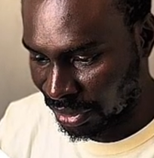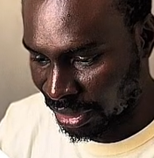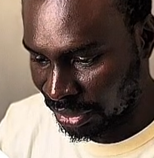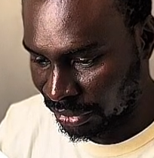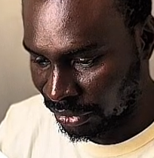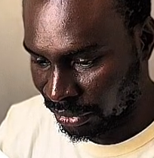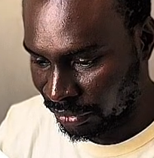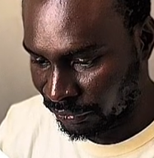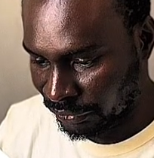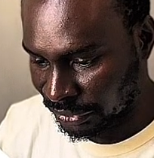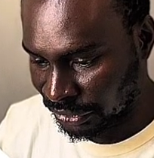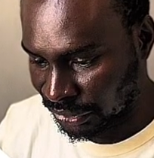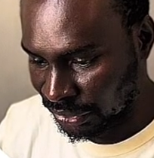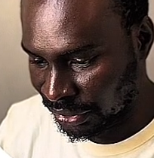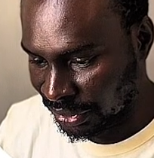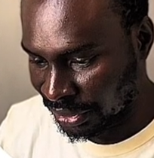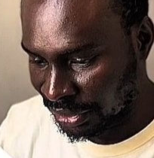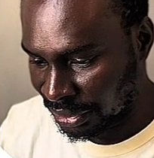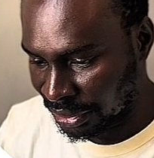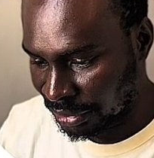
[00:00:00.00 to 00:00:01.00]
and all of a
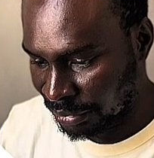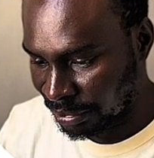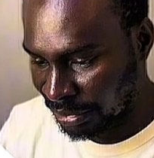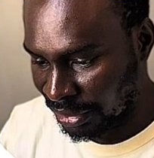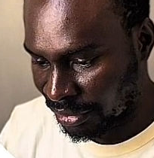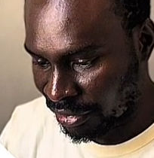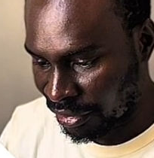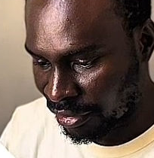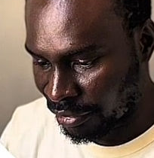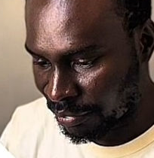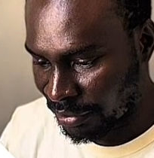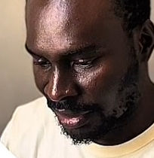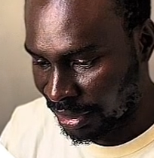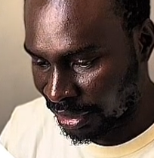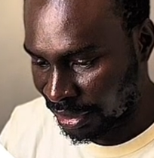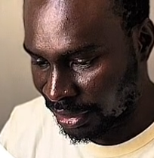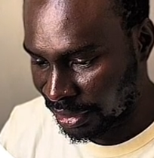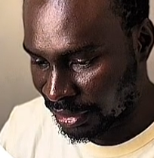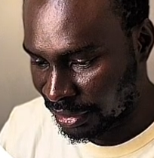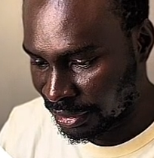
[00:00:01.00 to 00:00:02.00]
sudden it bounces back